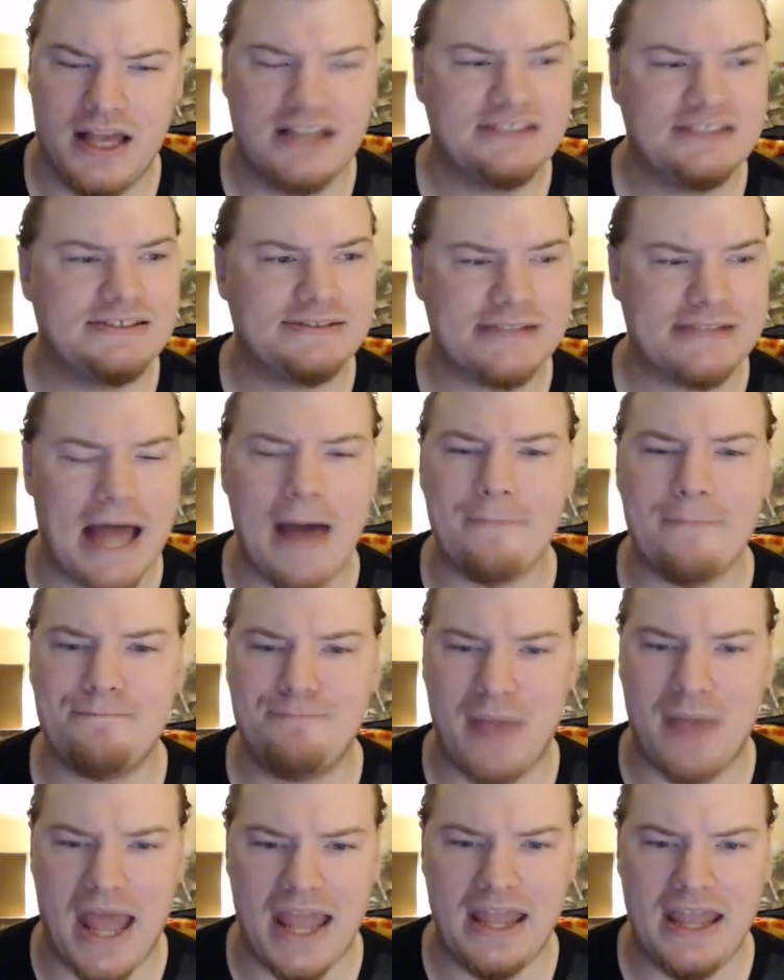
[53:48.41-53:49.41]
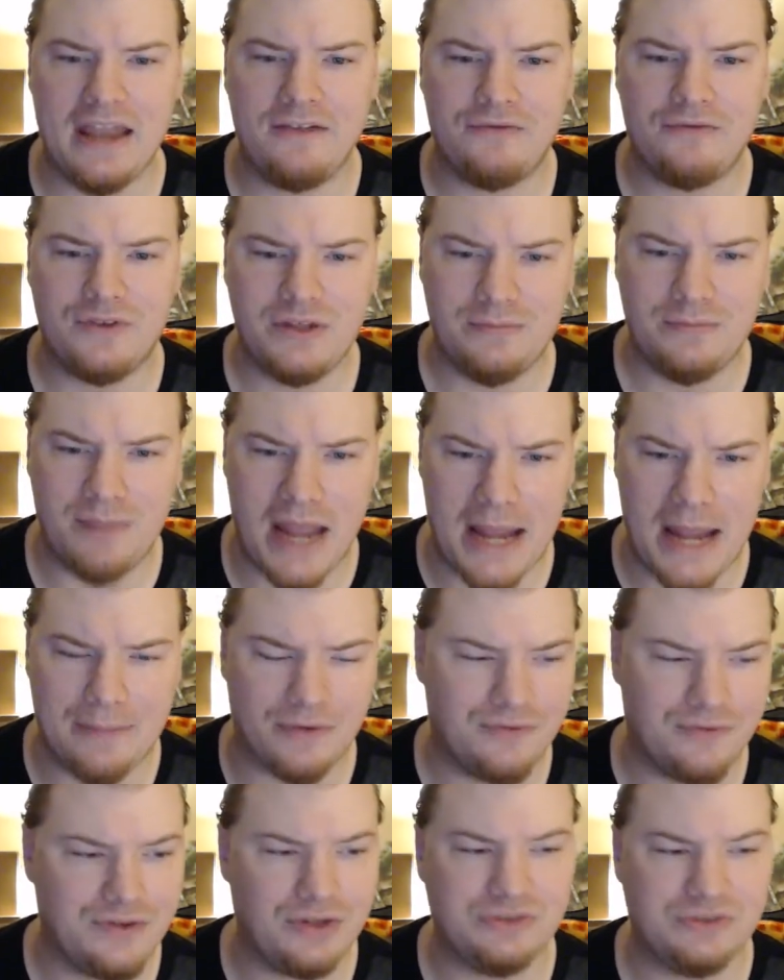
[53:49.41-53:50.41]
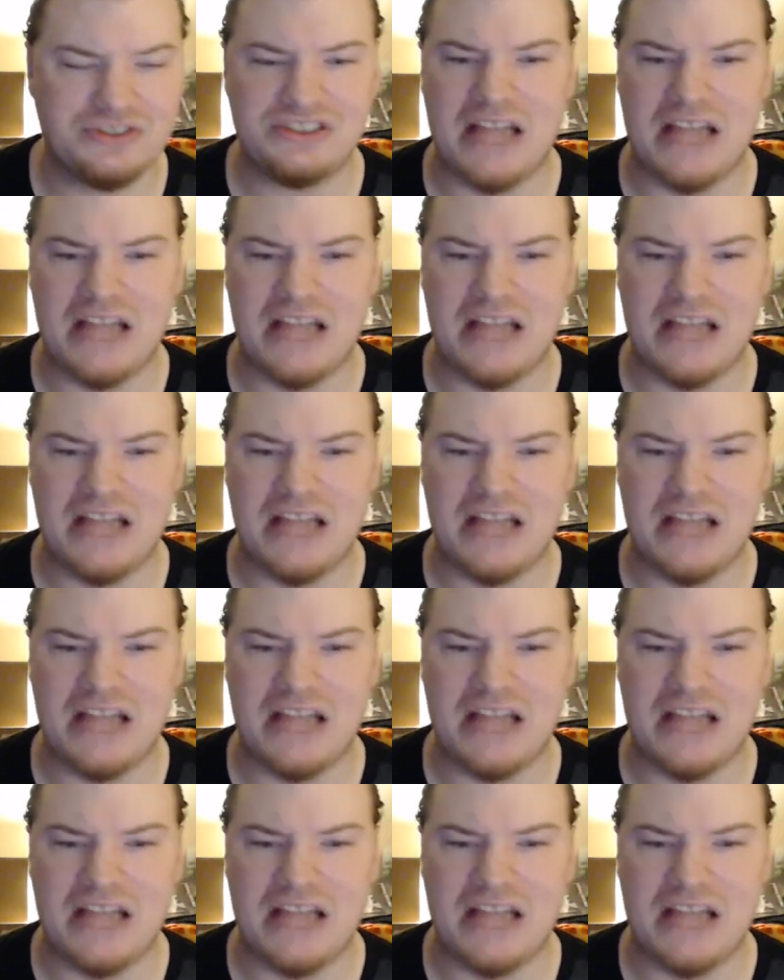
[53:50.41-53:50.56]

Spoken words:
Stop paying for the pay-per-views.